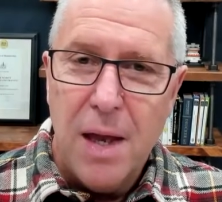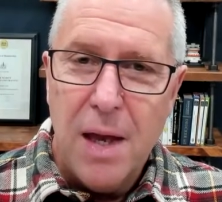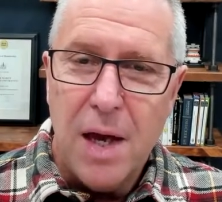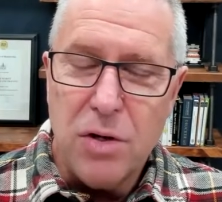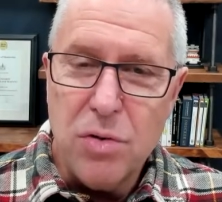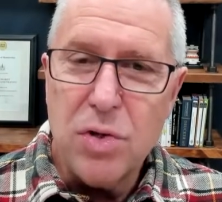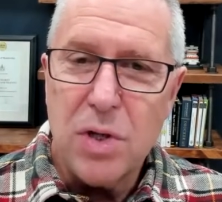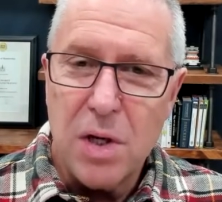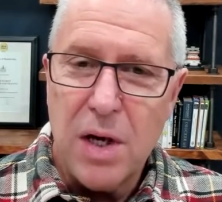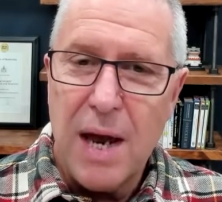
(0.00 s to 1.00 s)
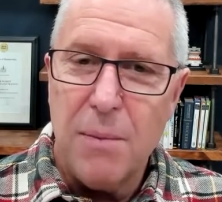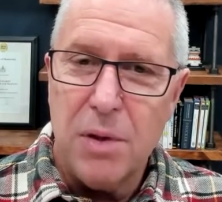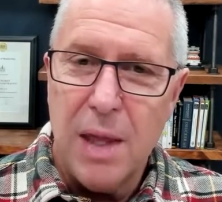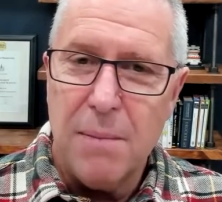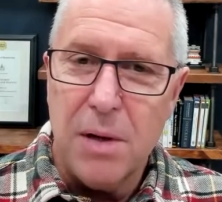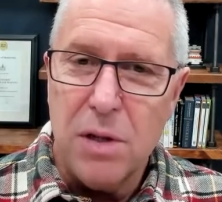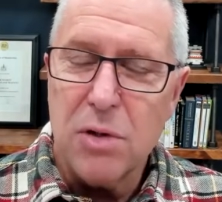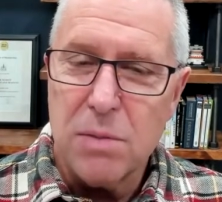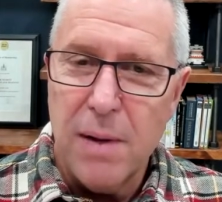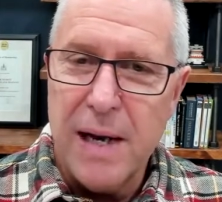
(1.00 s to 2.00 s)
And you sit down with them and you
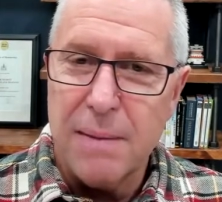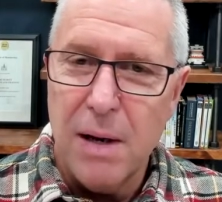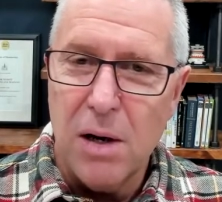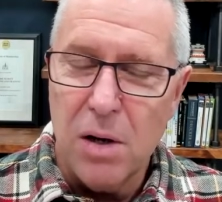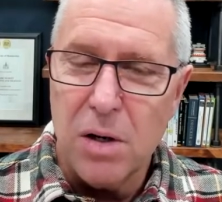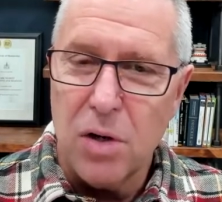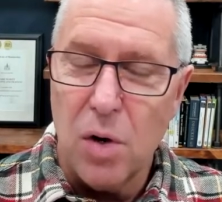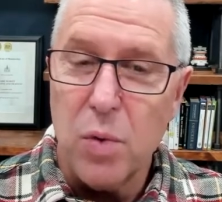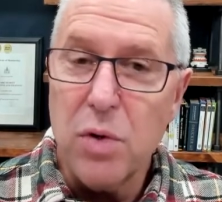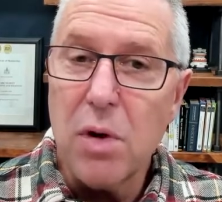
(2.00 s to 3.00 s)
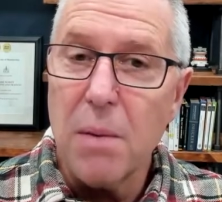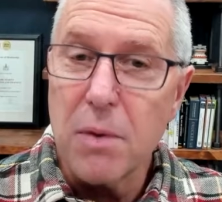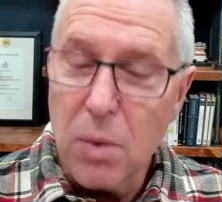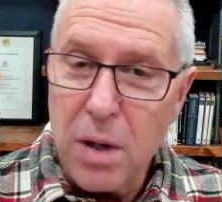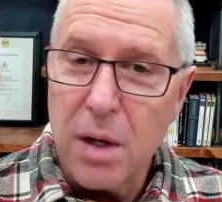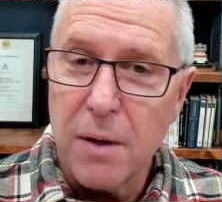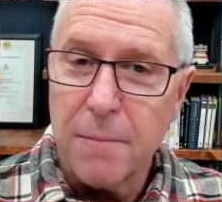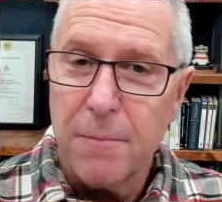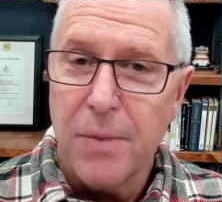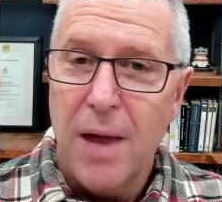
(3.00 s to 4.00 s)
explain to them, hey, look, when you come to work here,
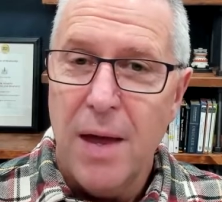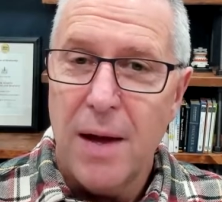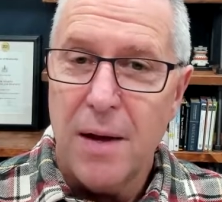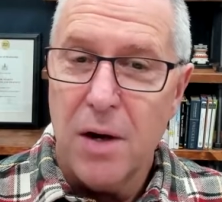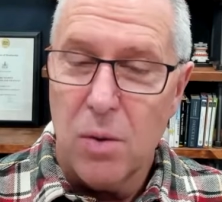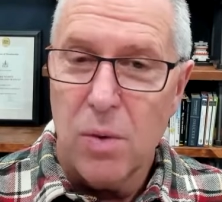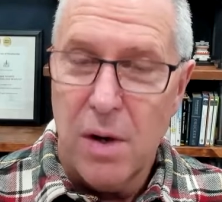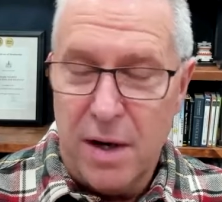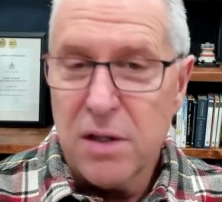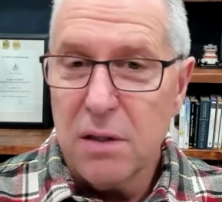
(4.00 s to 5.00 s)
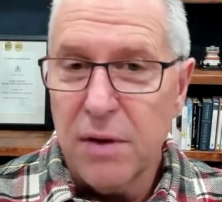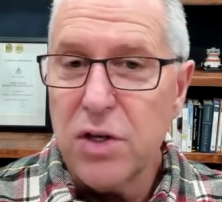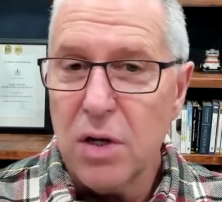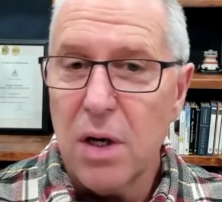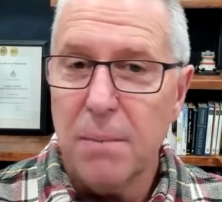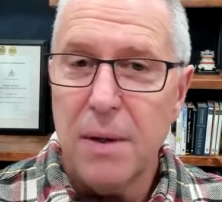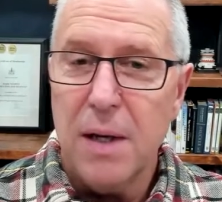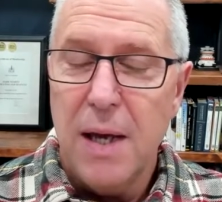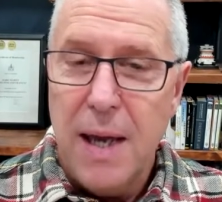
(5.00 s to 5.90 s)
we're an excavation company.